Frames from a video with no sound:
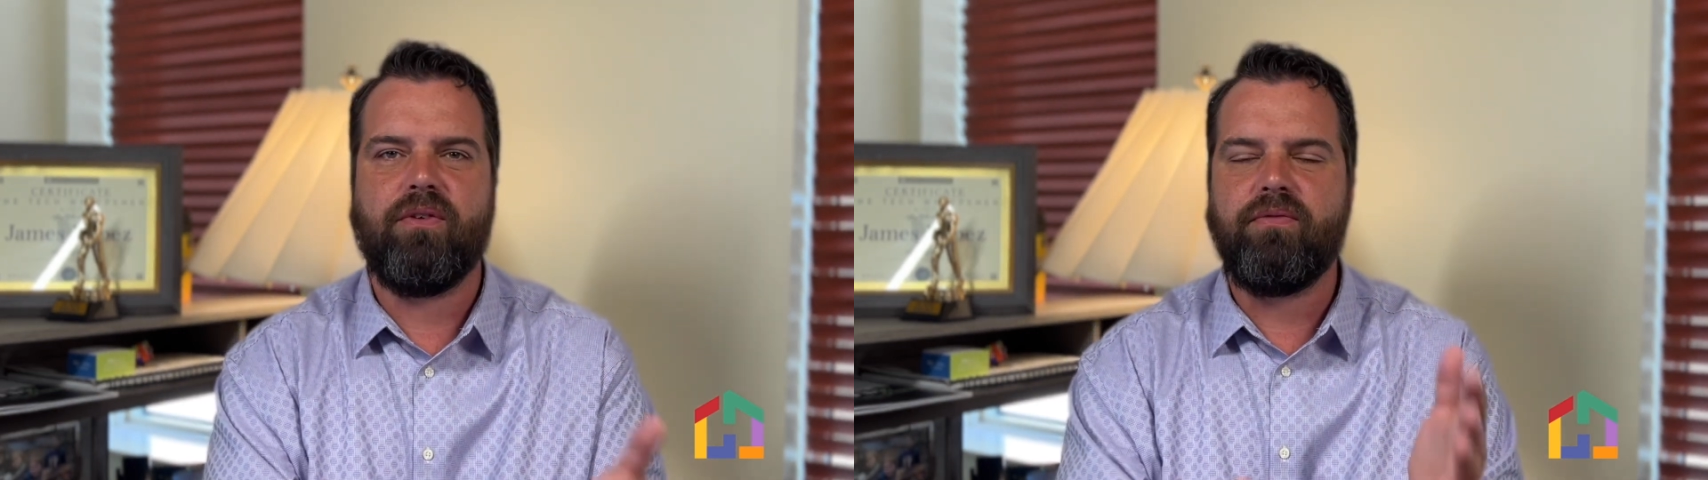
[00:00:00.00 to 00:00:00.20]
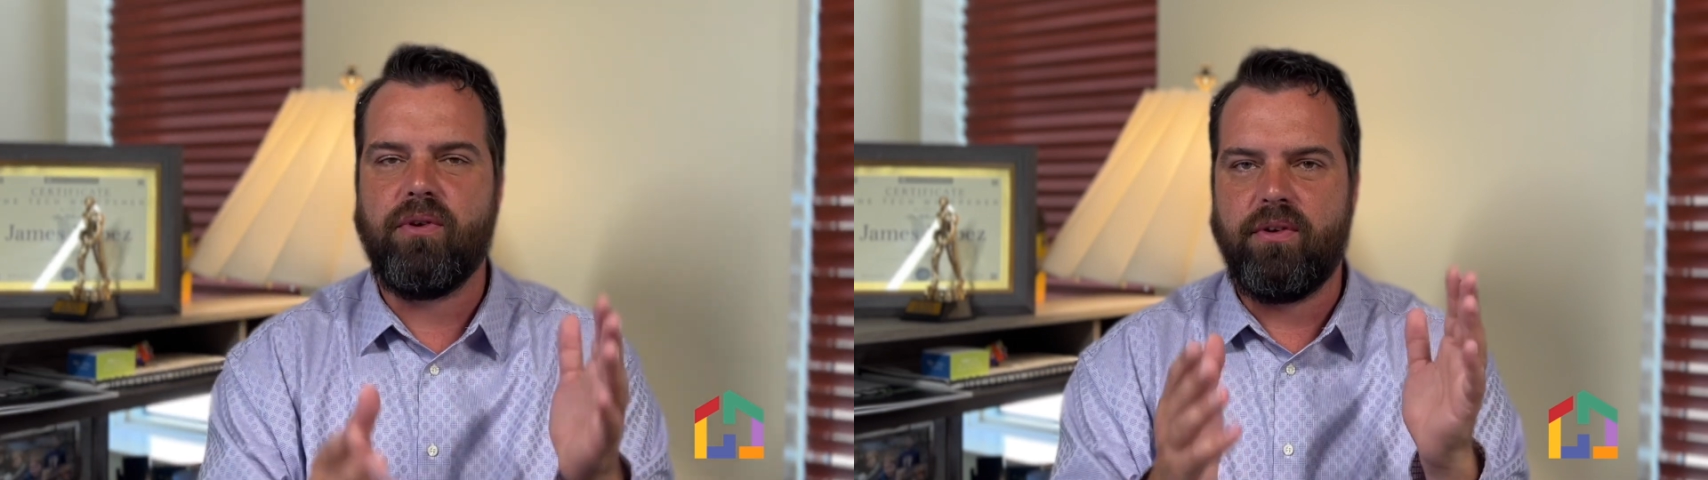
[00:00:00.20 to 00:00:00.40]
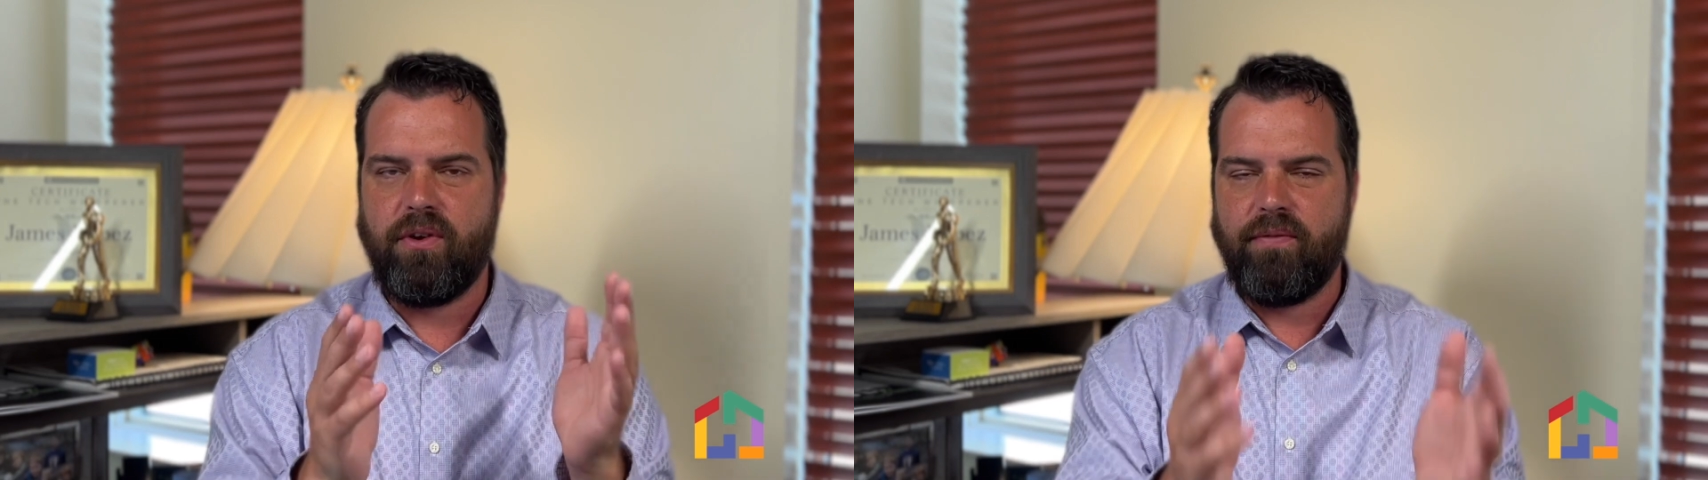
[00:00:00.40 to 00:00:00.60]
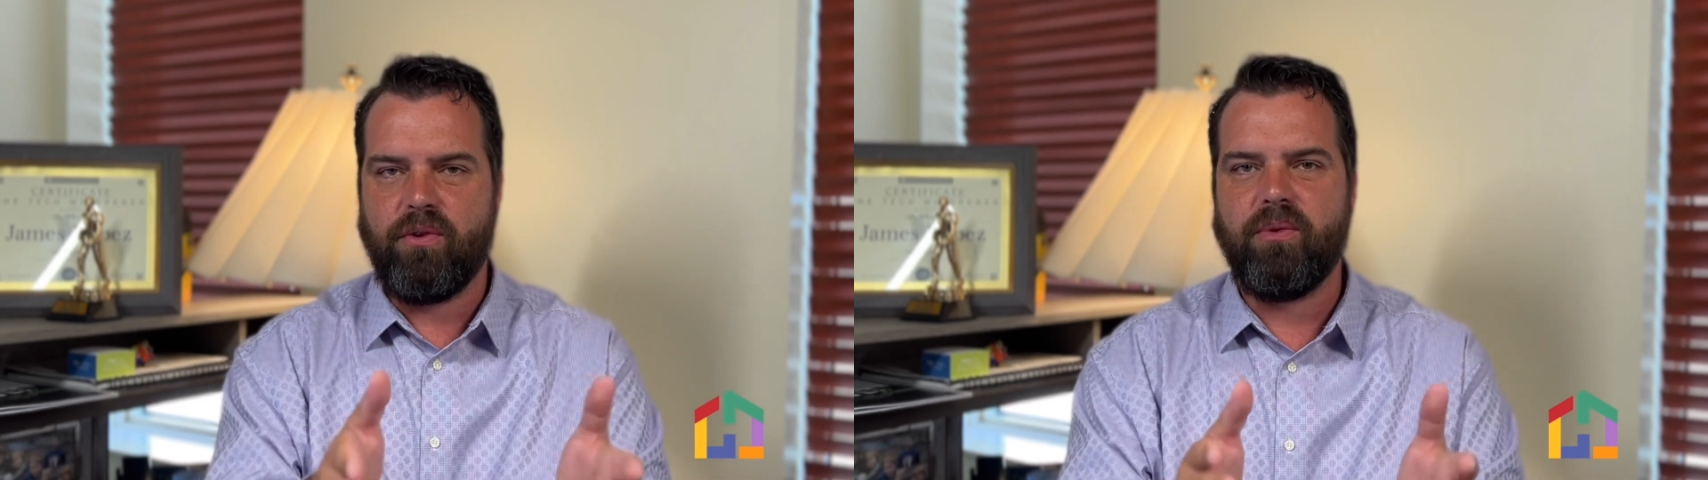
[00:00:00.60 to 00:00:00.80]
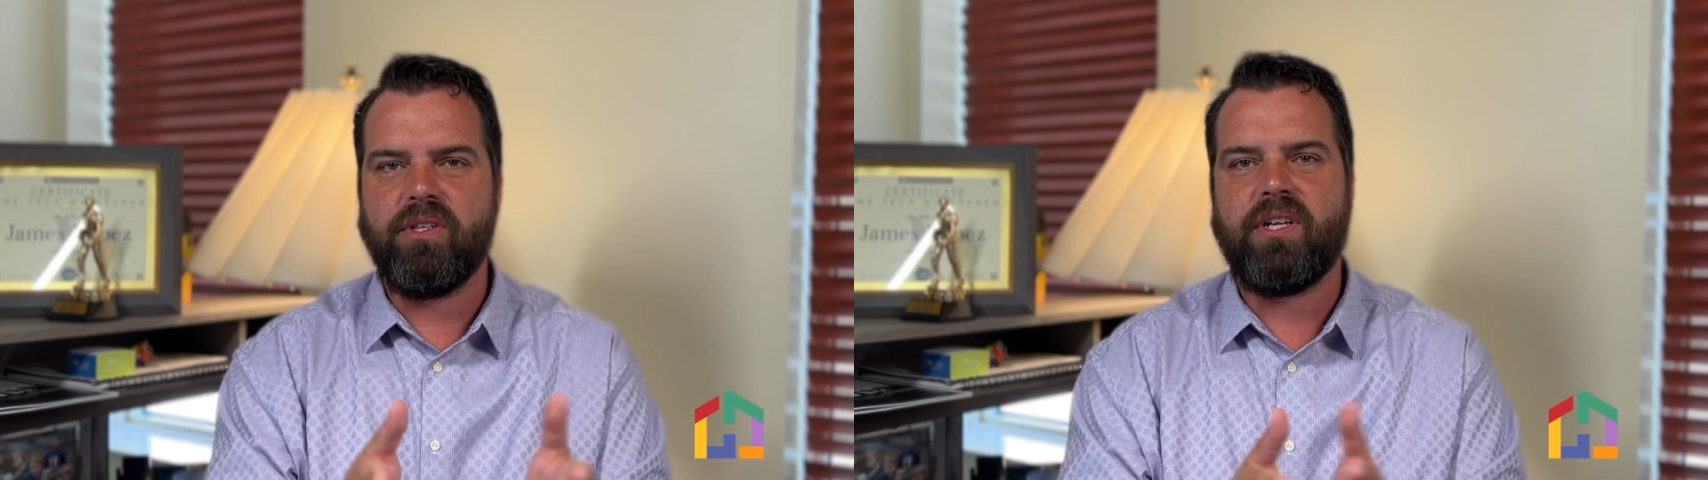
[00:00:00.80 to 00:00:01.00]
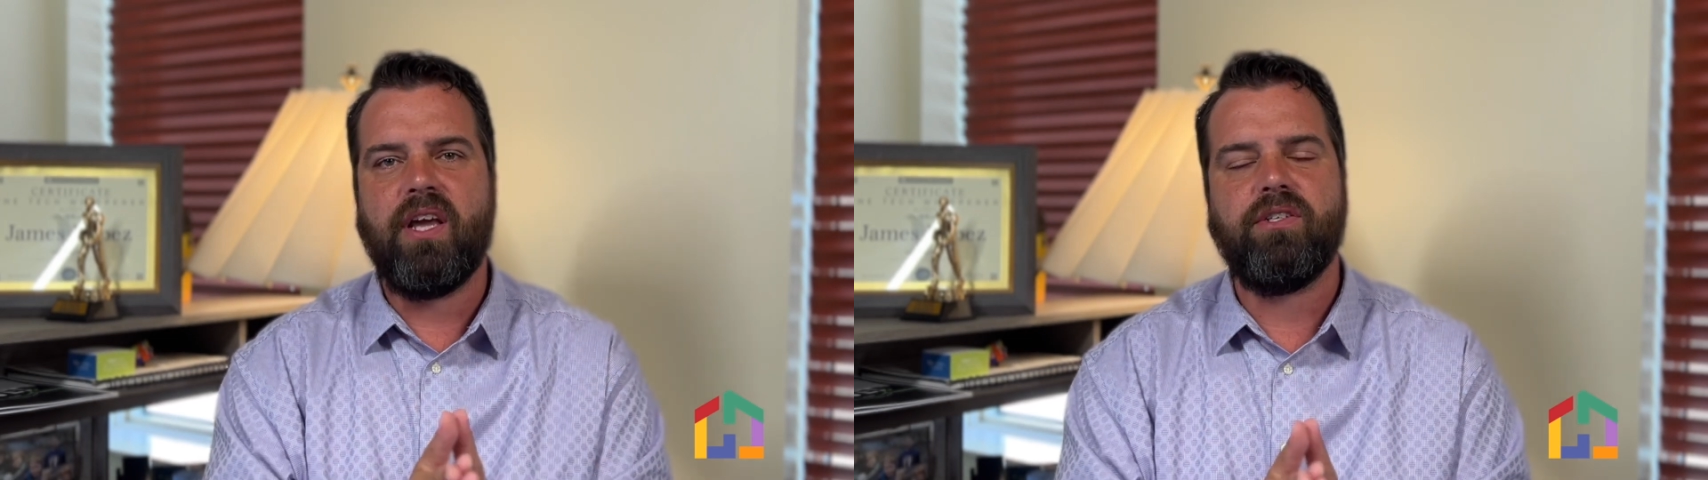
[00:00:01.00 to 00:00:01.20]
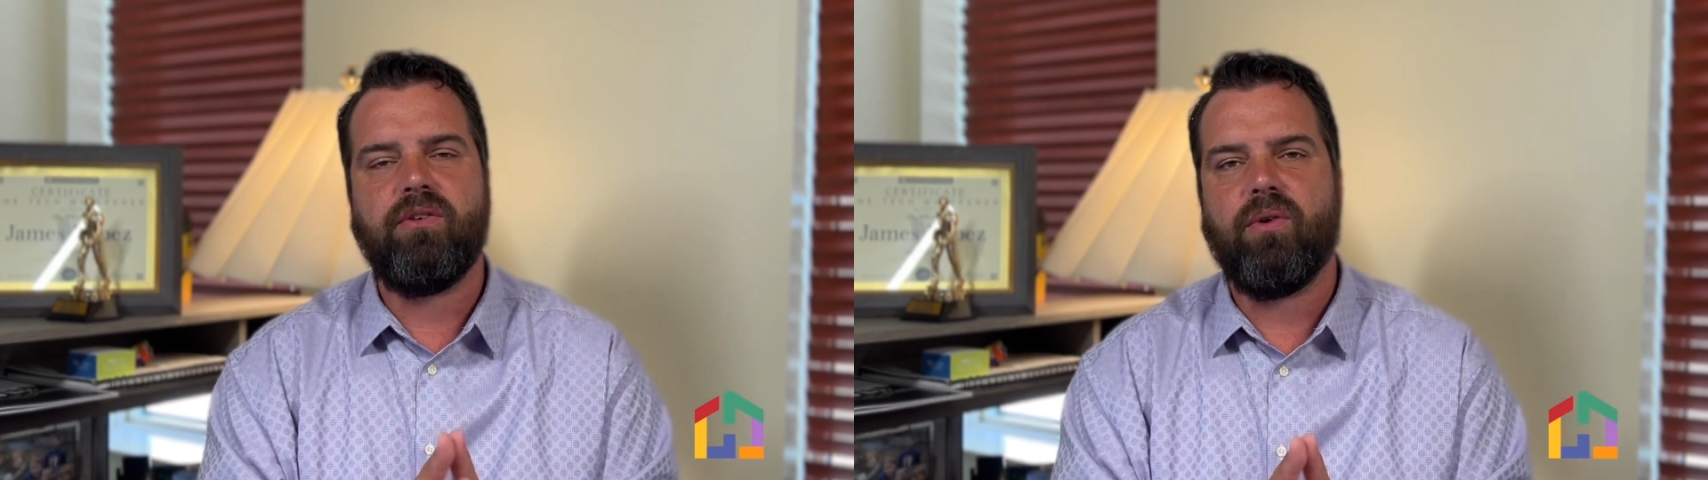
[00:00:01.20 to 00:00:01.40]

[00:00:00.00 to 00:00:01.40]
or if you're a real estate agent,